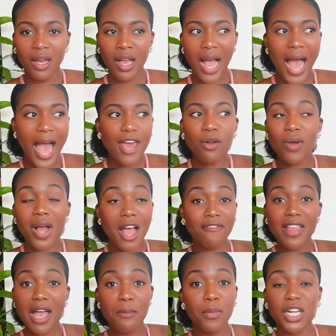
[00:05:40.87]
I don't have
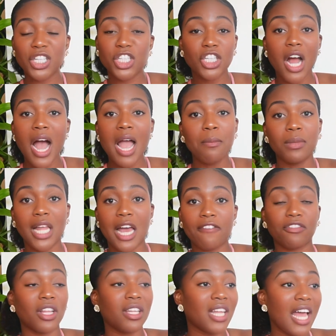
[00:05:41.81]
that much time
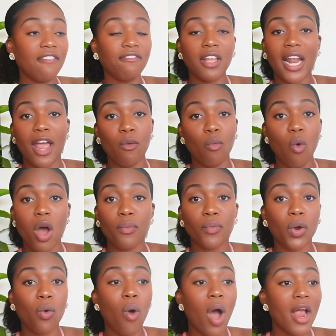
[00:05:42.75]
left. The life that I want
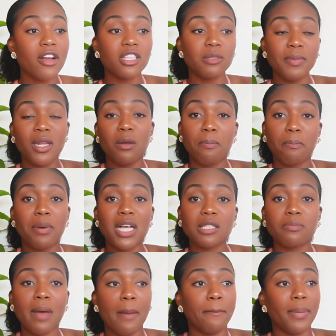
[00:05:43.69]
requires me to
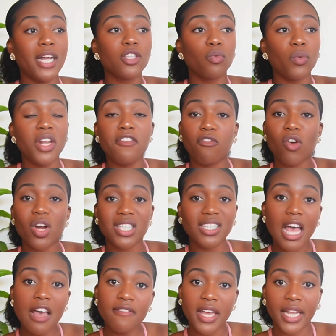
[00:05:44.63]
bust my butt
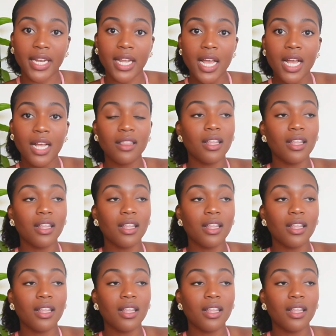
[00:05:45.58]
24/7.